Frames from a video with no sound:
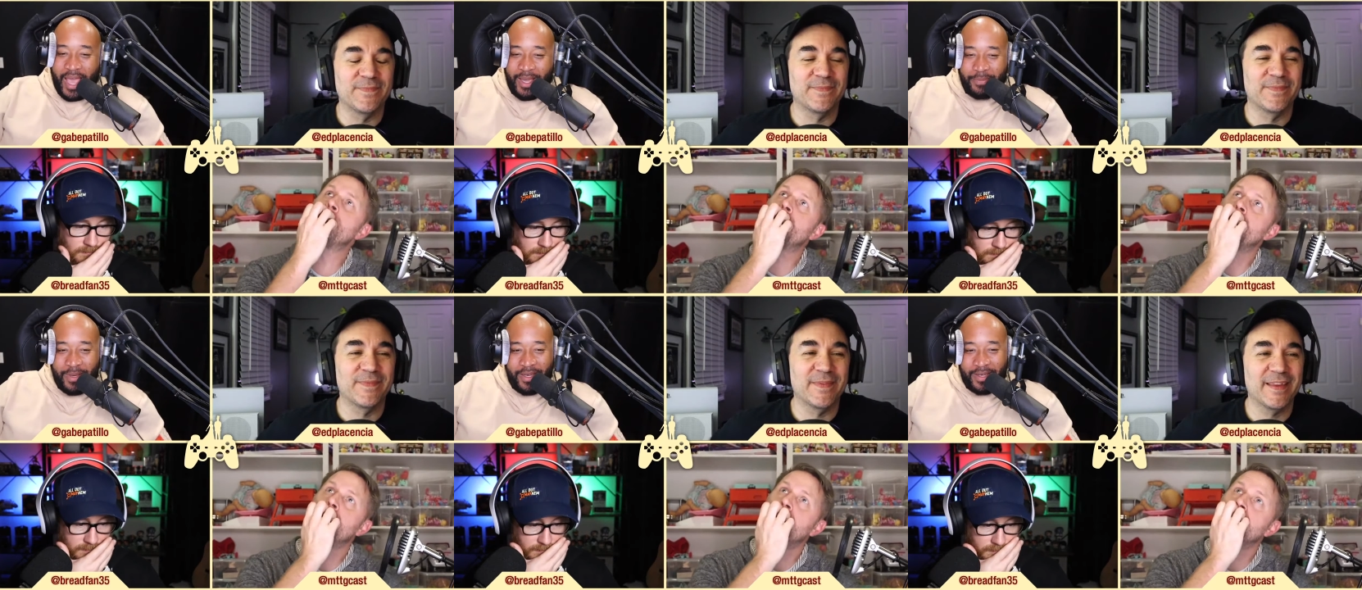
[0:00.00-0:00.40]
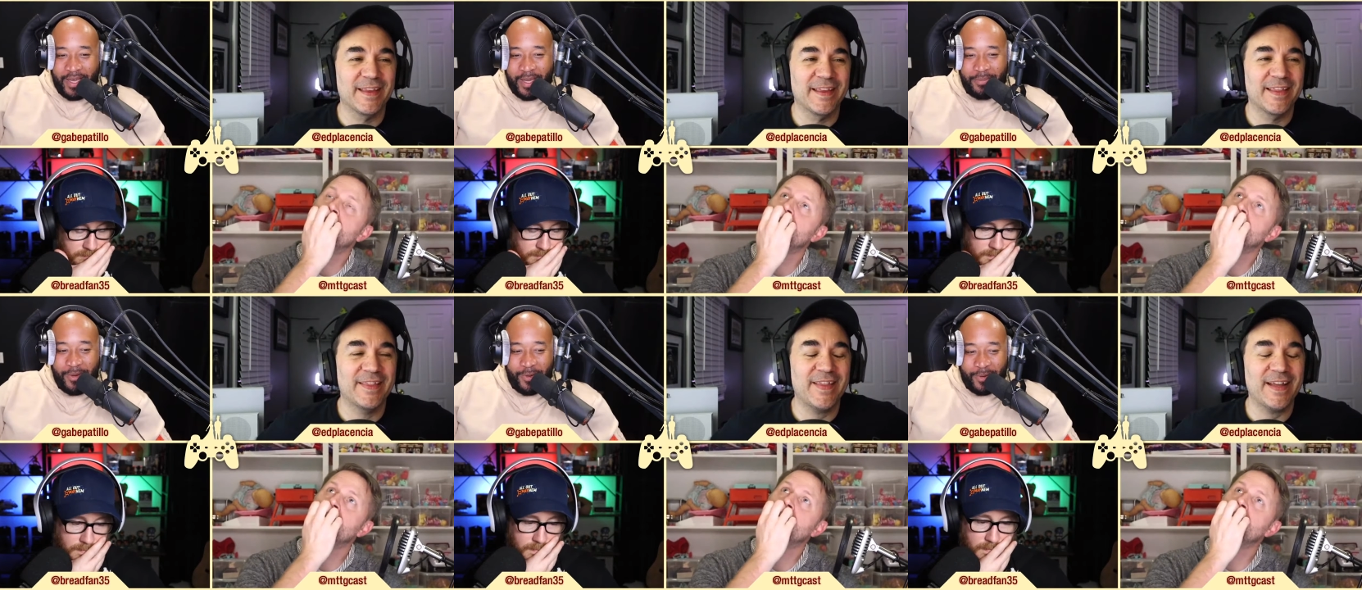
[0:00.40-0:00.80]
Speaker 1: Pac-Man
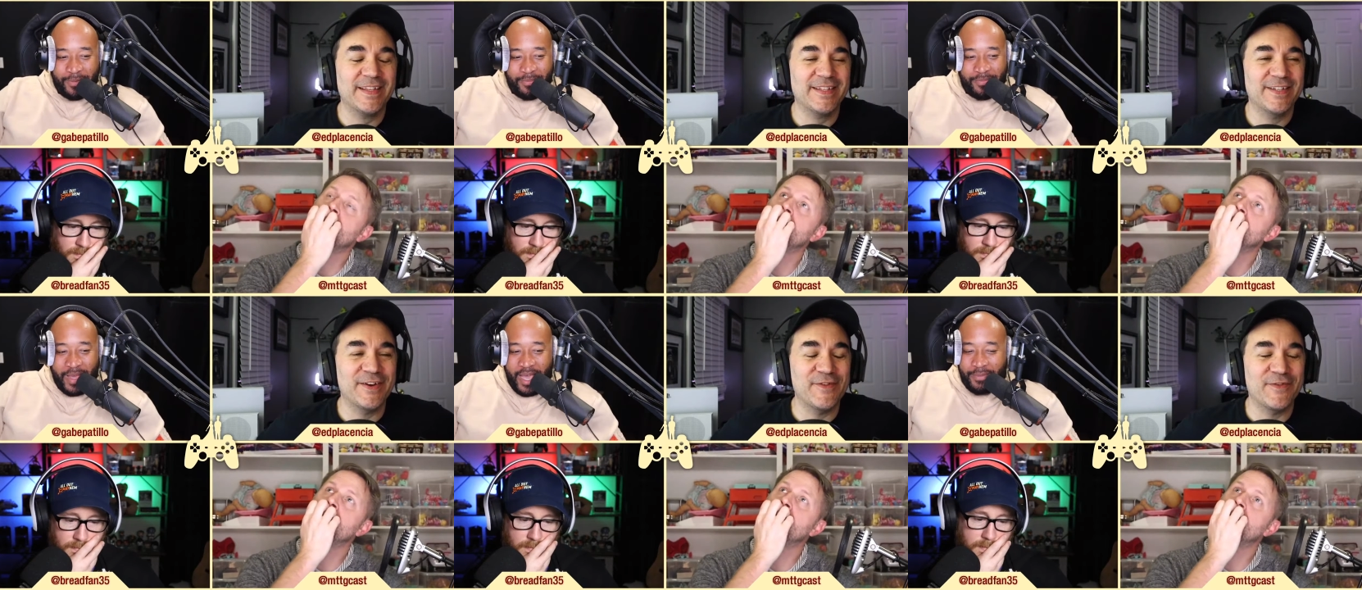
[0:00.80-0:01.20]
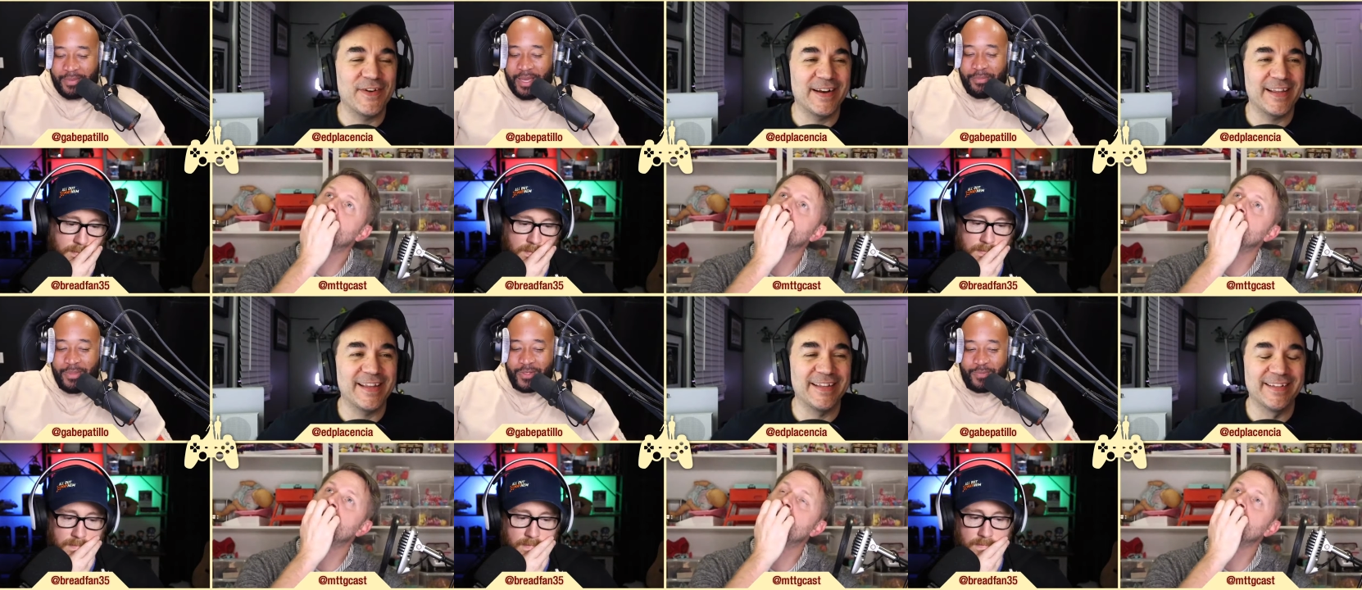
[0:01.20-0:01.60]
game going. So
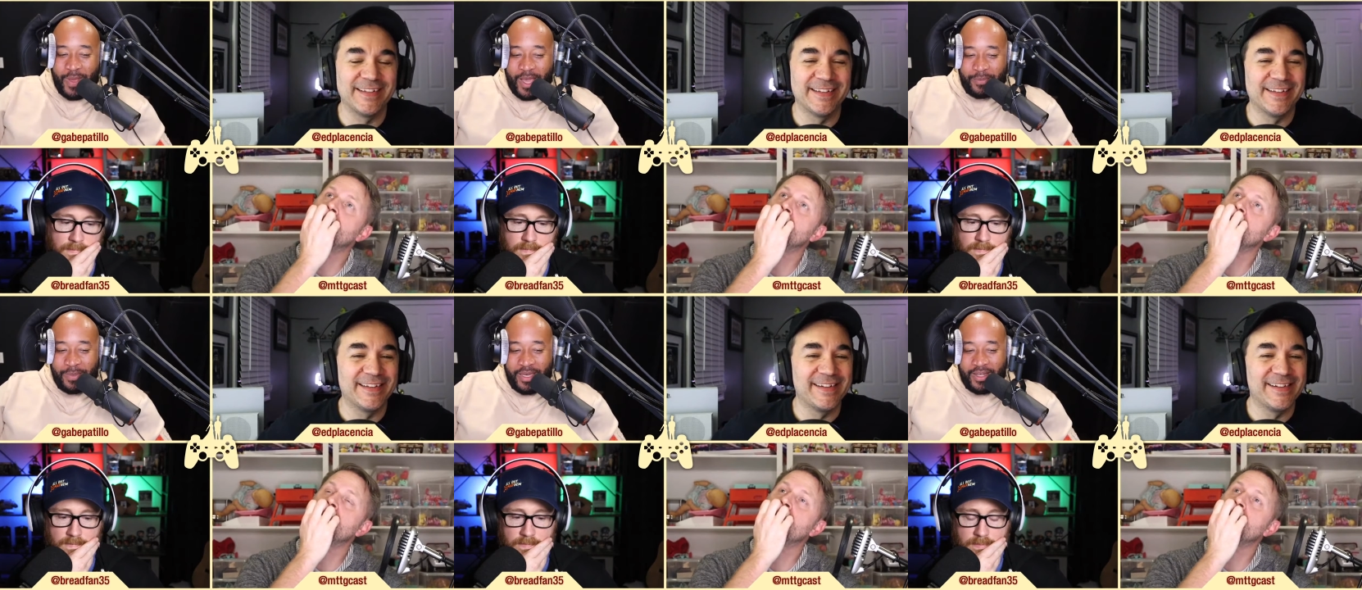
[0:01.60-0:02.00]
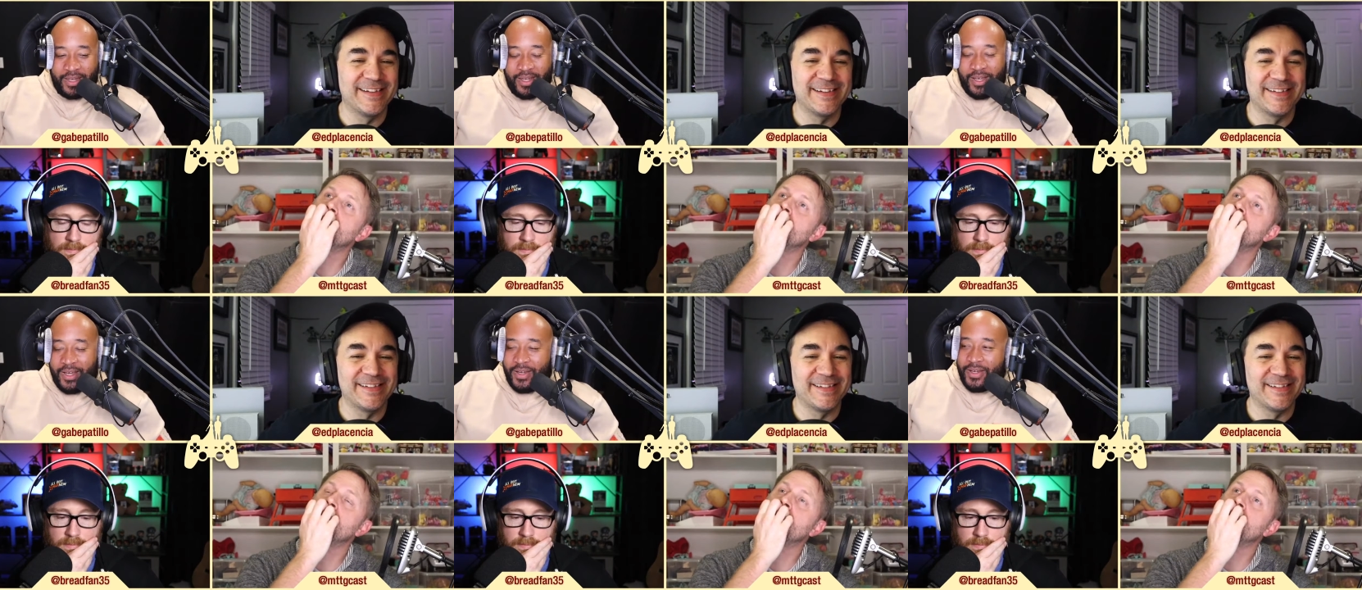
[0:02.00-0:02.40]
Pac-Man, Miss Pac-Man.
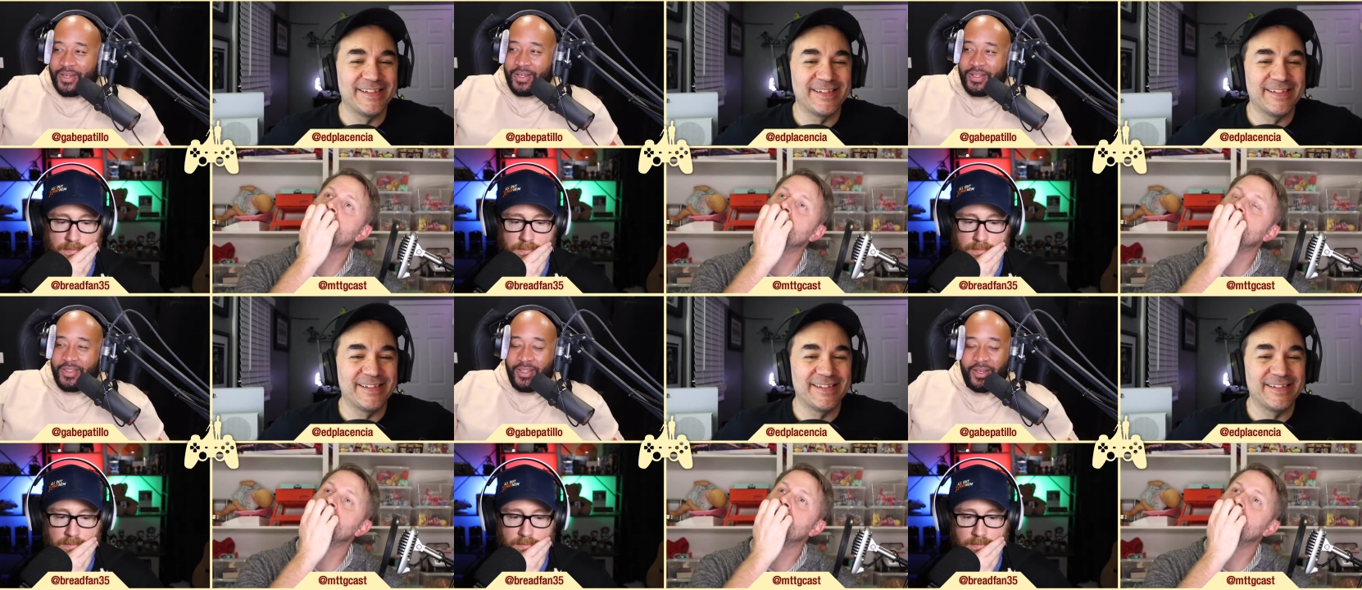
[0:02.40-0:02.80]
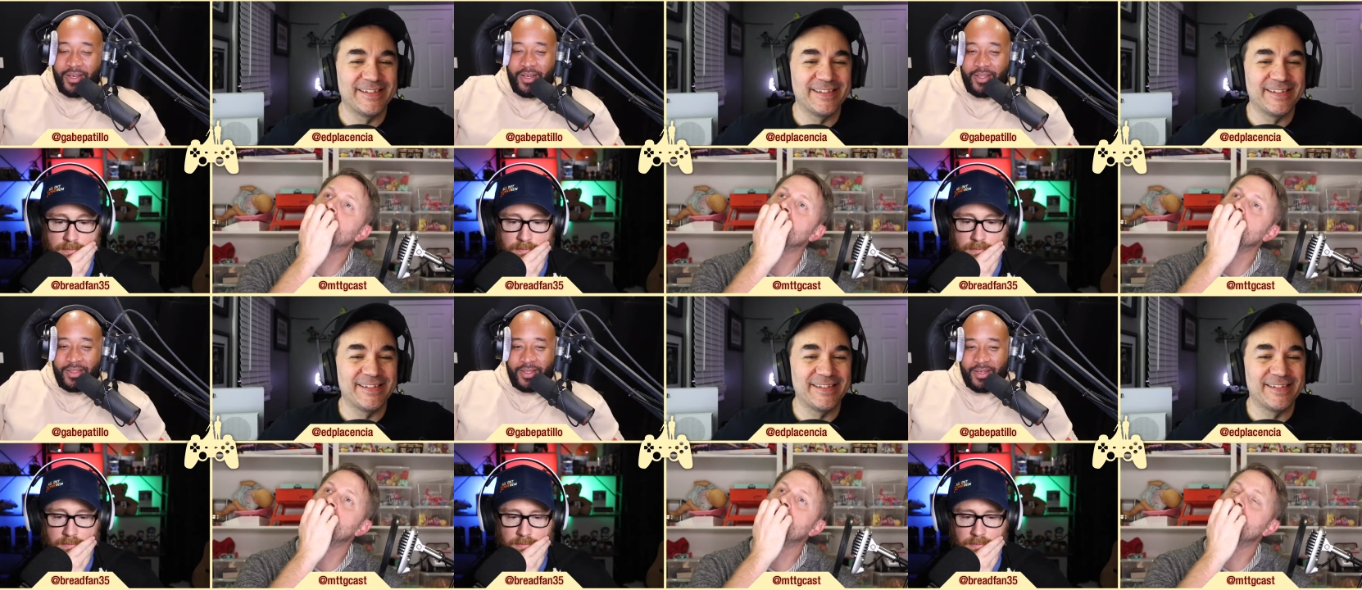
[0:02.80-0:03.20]

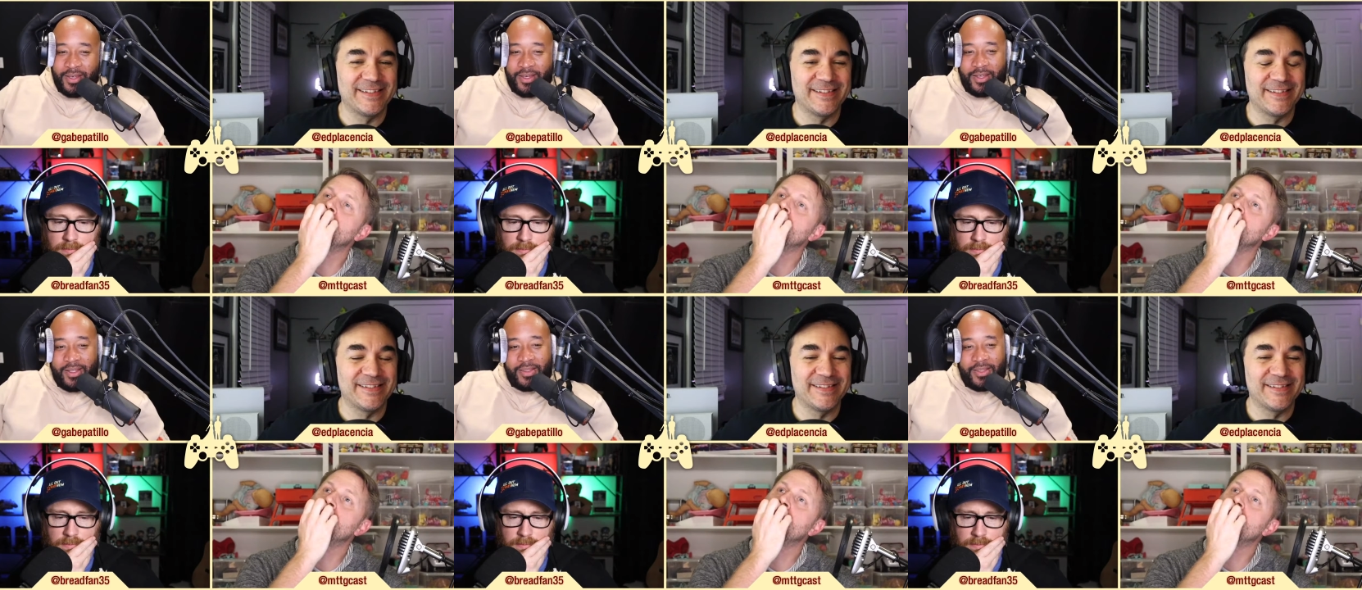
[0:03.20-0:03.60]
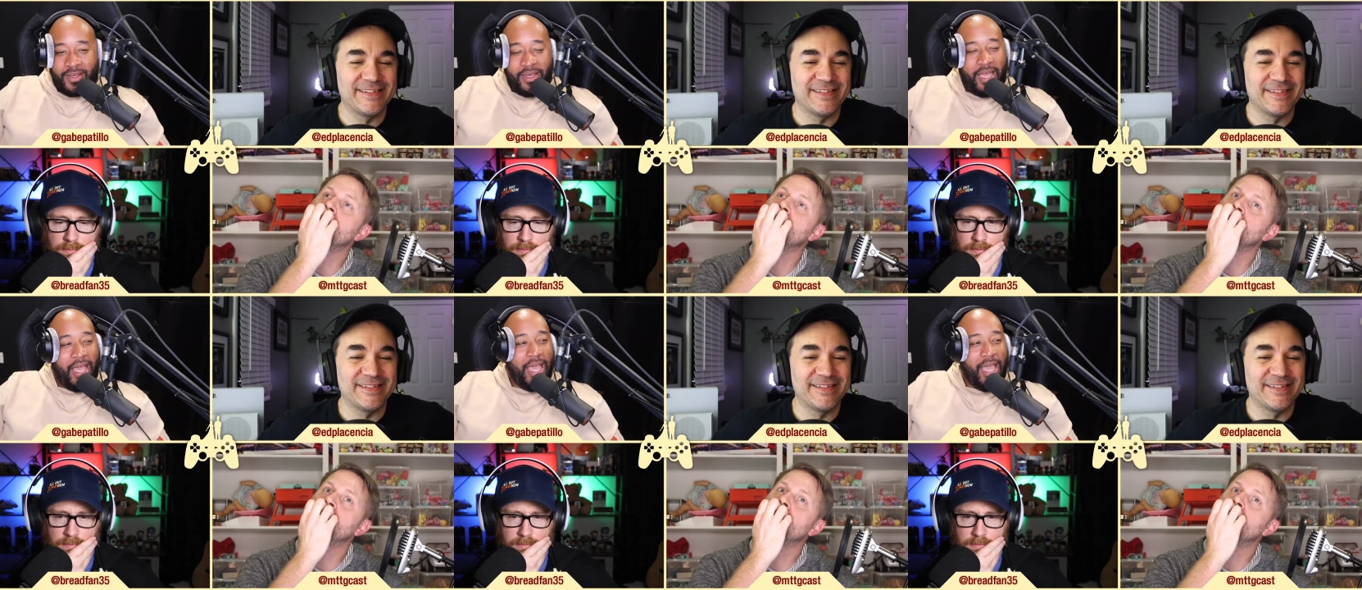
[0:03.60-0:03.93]
The